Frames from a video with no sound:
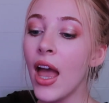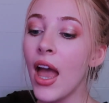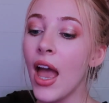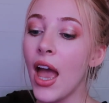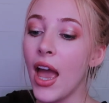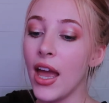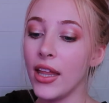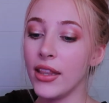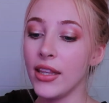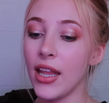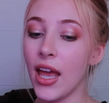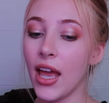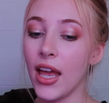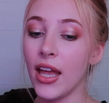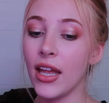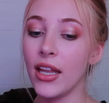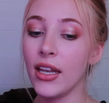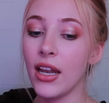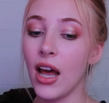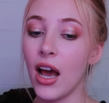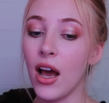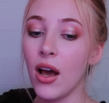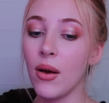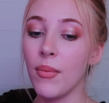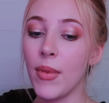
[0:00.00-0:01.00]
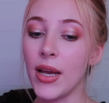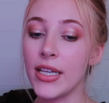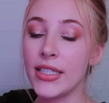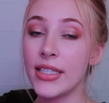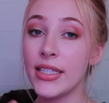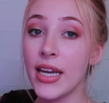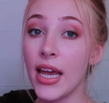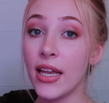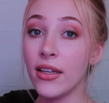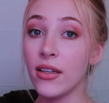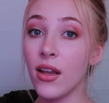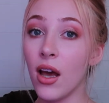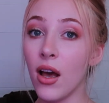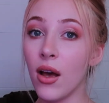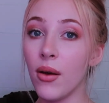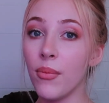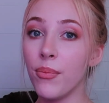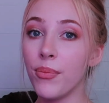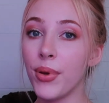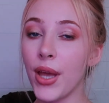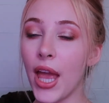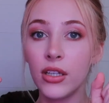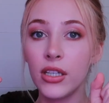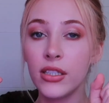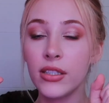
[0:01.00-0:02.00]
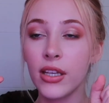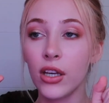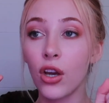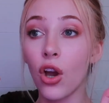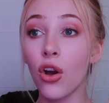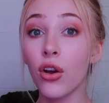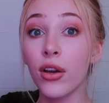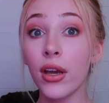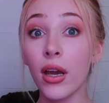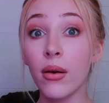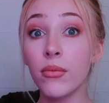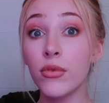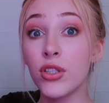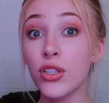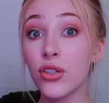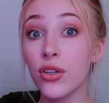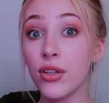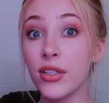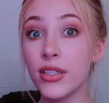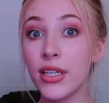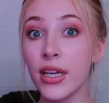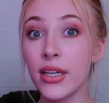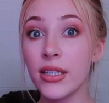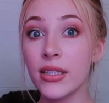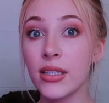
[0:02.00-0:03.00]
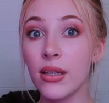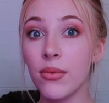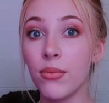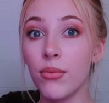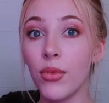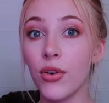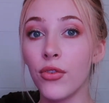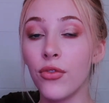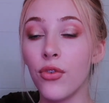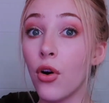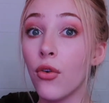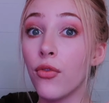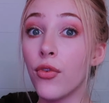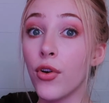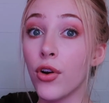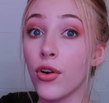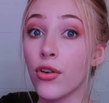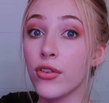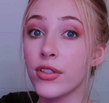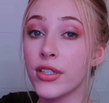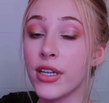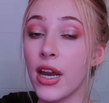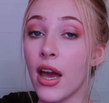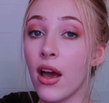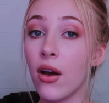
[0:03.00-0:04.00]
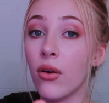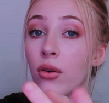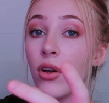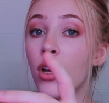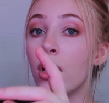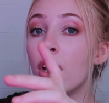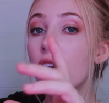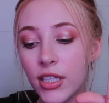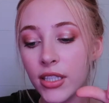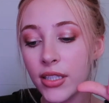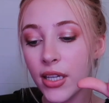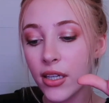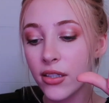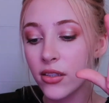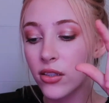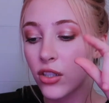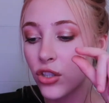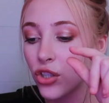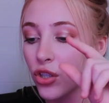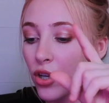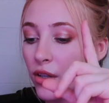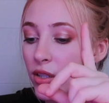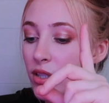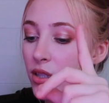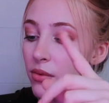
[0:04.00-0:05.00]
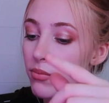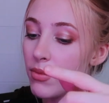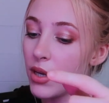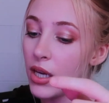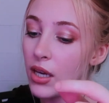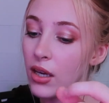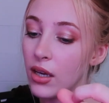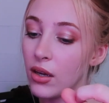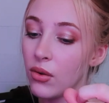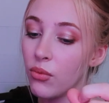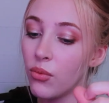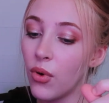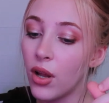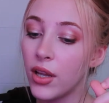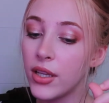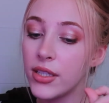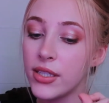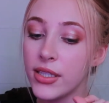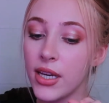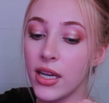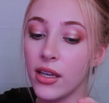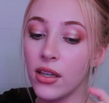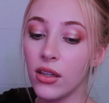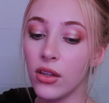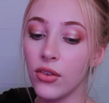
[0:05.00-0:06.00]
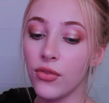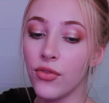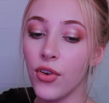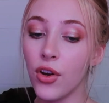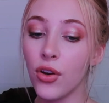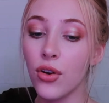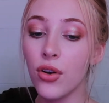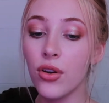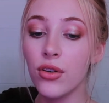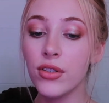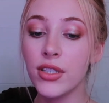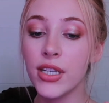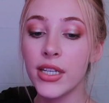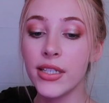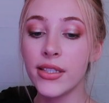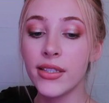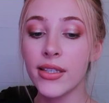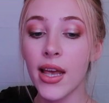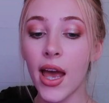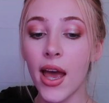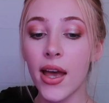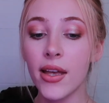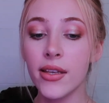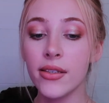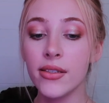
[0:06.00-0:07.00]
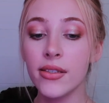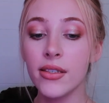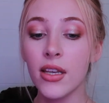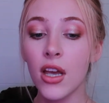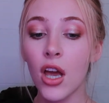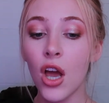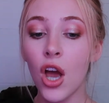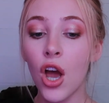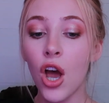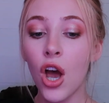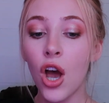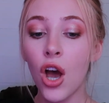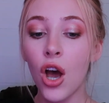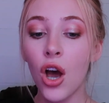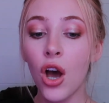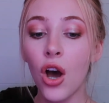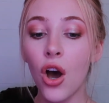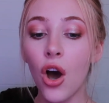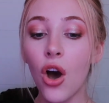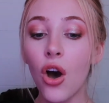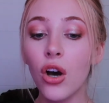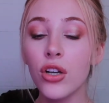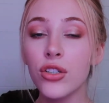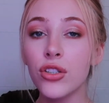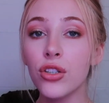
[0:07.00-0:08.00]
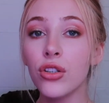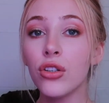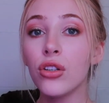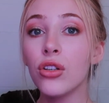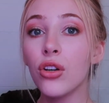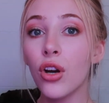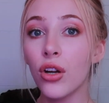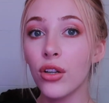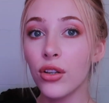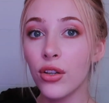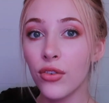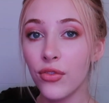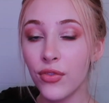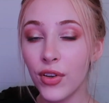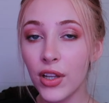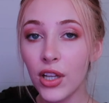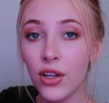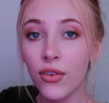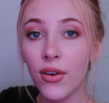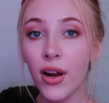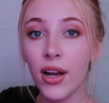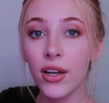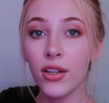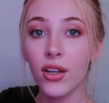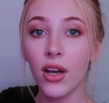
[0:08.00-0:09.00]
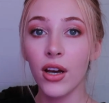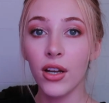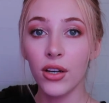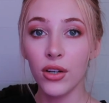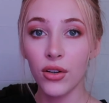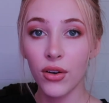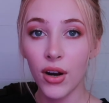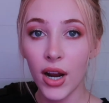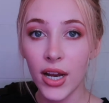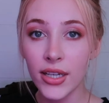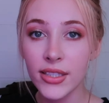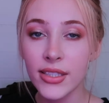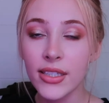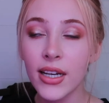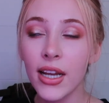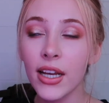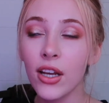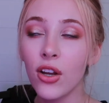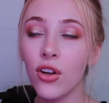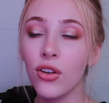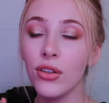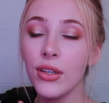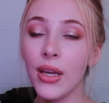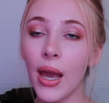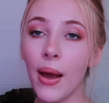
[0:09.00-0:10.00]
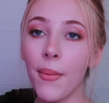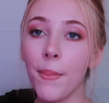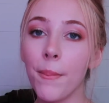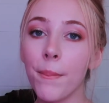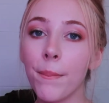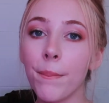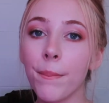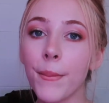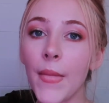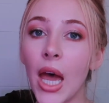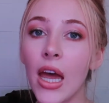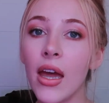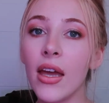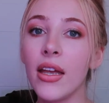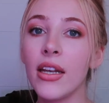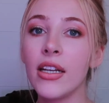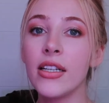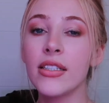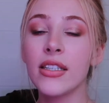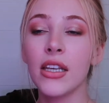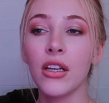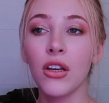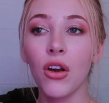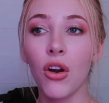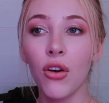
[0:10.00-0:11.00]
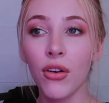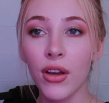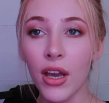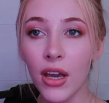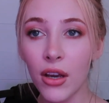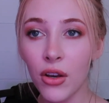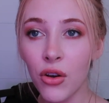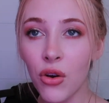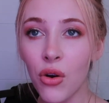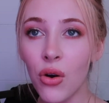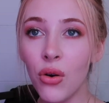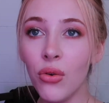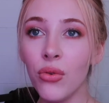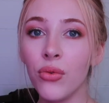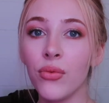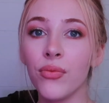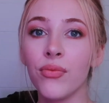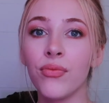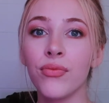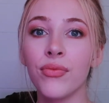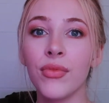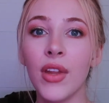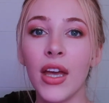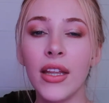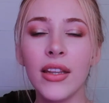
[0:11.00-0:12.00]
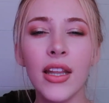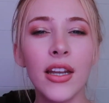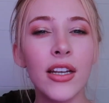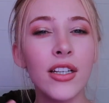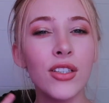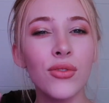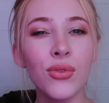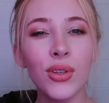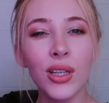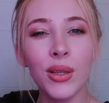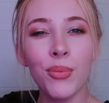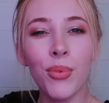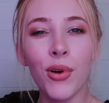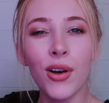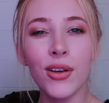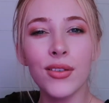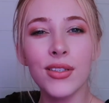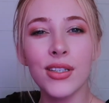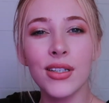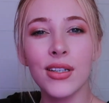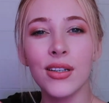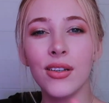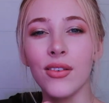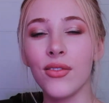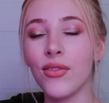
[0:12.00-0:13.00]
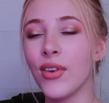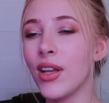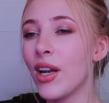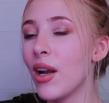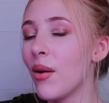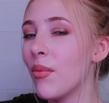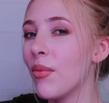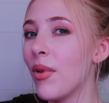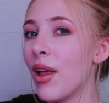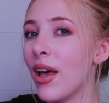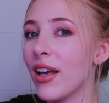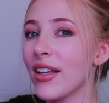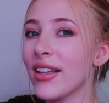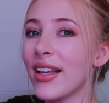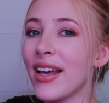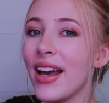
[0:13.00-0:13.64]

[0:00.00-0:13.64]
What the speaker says: And then I stand up, he's like, okay, I'm just gonna take some before photos now. He takes the shots of me. While he's taking the photos, he says, oh, so you got the filler out of your under eyes? And I go, yep. And he's like, okay, cool. And then he's really positive, and I'm like,